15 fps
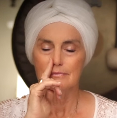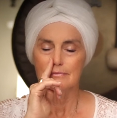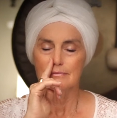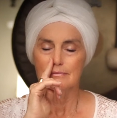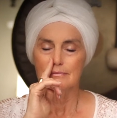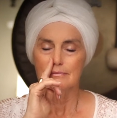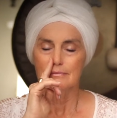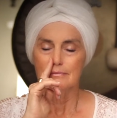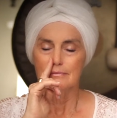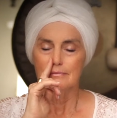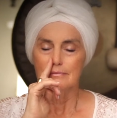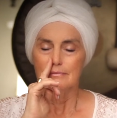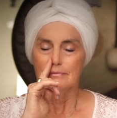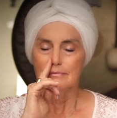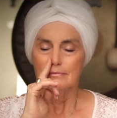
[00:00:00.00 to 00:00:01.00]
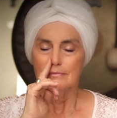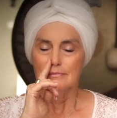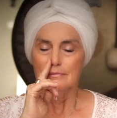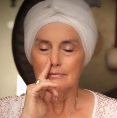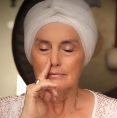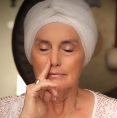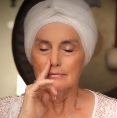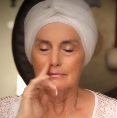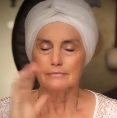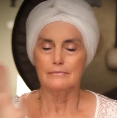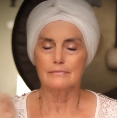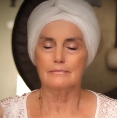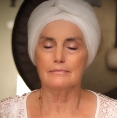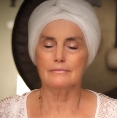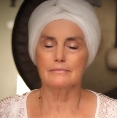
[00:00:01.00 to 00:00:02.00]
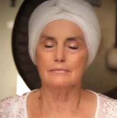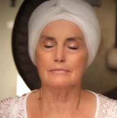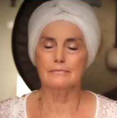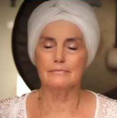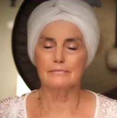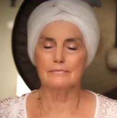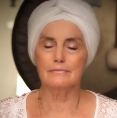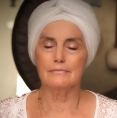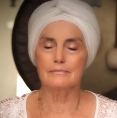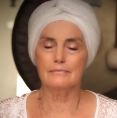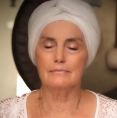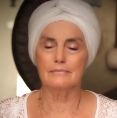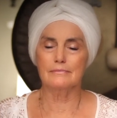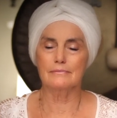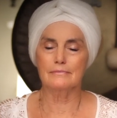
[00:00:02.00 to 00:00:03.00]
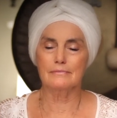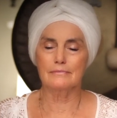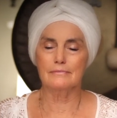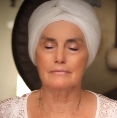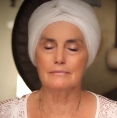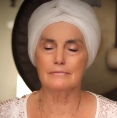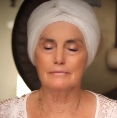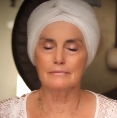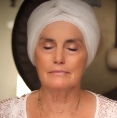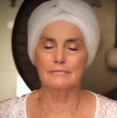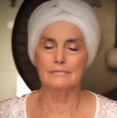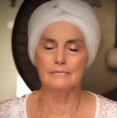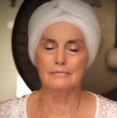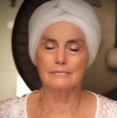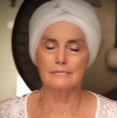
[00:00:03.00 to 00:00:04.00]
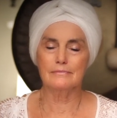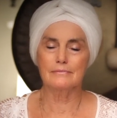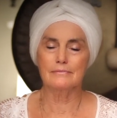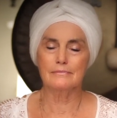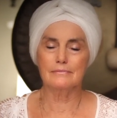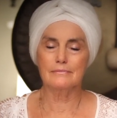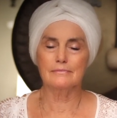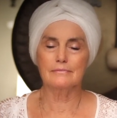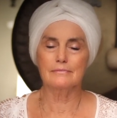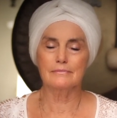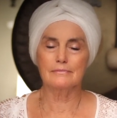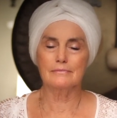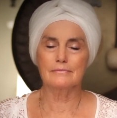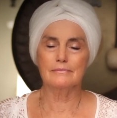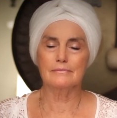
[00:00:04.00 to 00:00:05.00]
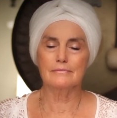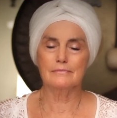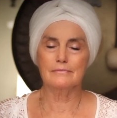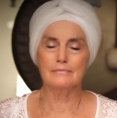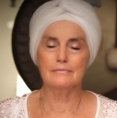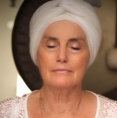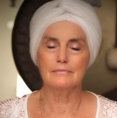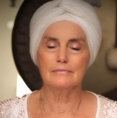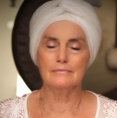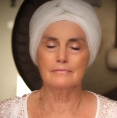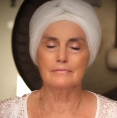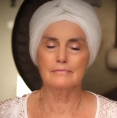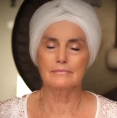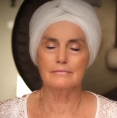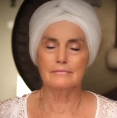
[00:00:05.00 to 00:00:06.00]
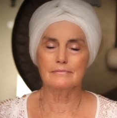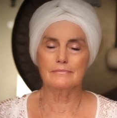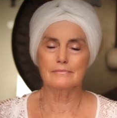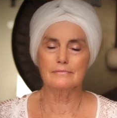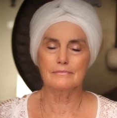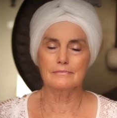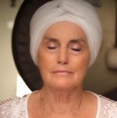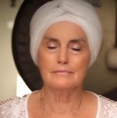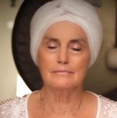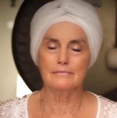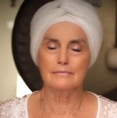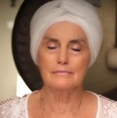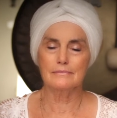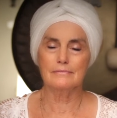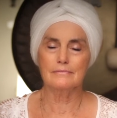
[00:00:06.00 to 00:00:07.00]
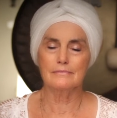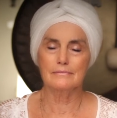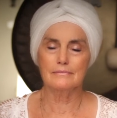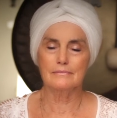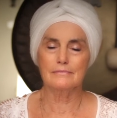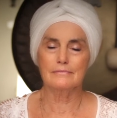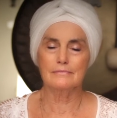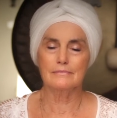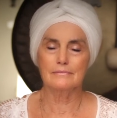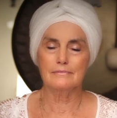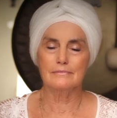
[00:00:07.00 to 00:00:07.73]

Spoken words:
Nothing is said.